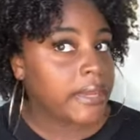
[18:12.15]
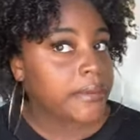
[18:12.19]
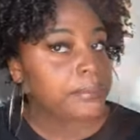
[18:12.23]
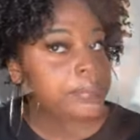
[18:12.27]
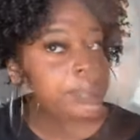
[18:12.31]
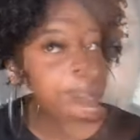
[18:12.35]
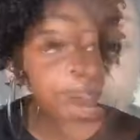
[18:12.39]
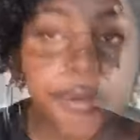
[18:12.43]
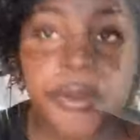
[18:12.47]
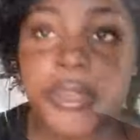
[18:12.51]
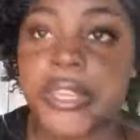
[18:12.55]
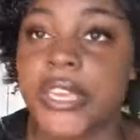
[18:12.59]

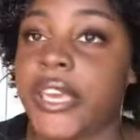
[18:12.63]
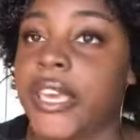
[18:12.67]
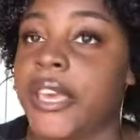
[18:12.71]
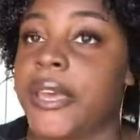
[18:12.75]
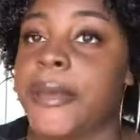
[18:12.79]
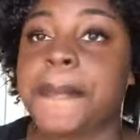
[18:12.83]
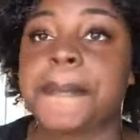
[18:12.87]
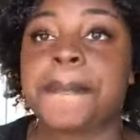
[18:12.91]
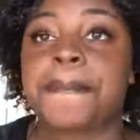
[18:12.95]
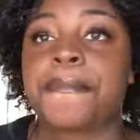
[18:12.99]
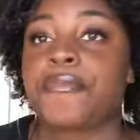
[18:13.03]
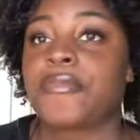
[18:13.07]
So yeah,
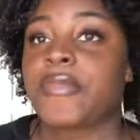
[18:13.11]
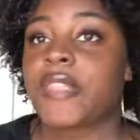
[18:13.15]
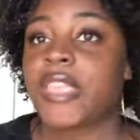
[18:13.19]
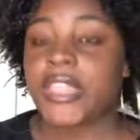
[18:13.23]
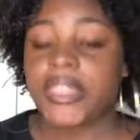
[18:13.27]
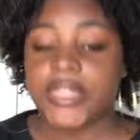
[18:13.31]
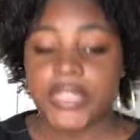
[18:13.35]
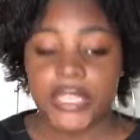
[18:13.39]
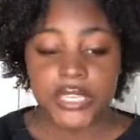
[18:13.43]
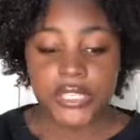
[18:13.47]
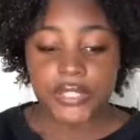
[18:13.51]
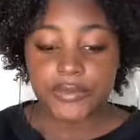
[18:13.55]

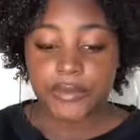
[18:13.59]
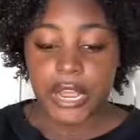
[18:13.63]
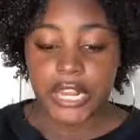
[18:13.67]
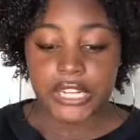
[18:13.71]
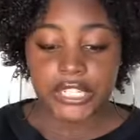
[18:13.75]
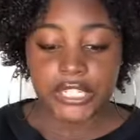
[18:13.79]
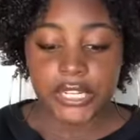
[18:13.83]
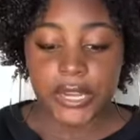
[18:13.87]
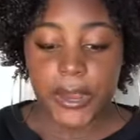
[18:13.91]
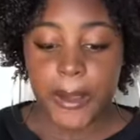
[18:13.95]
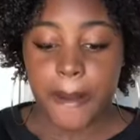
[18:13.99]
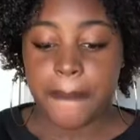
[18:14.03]
this
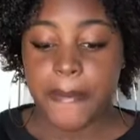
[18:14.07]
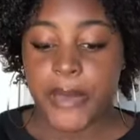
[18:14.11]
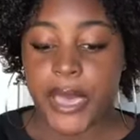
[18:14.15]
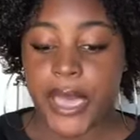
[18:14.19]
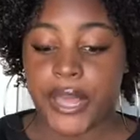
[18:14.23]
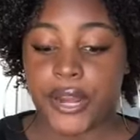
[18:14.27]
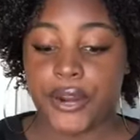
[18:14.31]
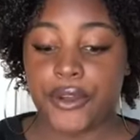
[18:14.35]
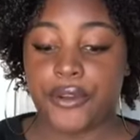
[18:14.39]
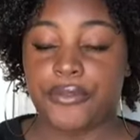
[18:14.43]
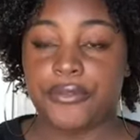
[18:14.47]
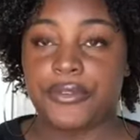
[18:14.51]
wash and go
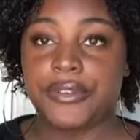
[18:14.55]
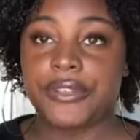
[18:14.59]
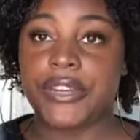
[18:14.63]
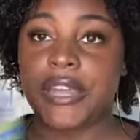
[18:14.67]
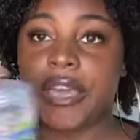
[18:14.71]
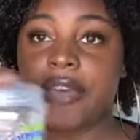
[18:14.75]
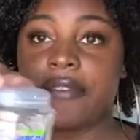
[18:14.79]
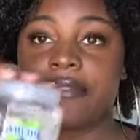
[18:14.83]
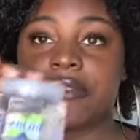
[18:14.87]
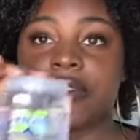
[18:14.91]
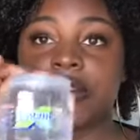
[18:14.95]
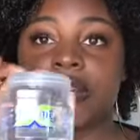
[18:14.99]
battle
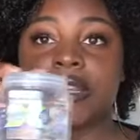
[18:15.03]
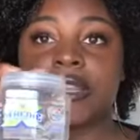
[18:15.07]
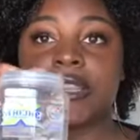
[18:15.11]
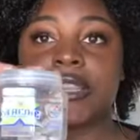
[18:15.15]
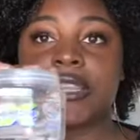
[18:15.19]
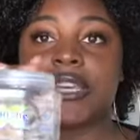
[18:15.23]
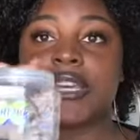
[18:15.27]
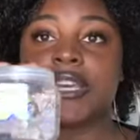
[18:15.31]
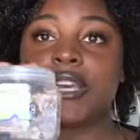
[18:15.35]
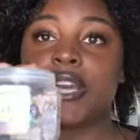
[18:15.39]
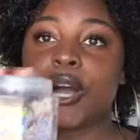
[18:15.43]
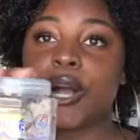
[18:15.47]

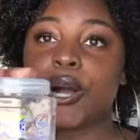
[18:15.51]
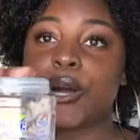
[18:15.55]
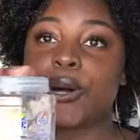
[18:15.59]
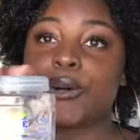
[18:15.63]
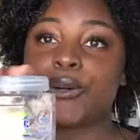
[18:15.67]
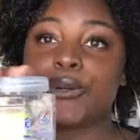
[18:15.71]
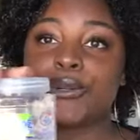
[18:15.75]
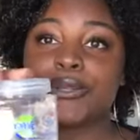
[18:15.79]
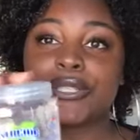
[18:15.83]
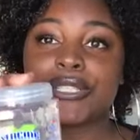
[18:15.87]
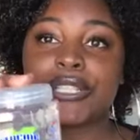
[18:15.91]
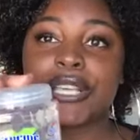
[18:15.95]
definitely
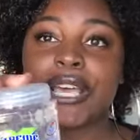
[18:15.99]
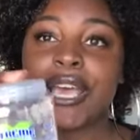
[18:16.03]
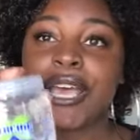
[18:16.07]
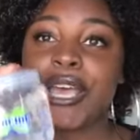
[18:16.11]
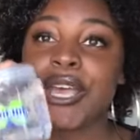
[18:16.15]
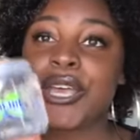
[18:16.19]
goes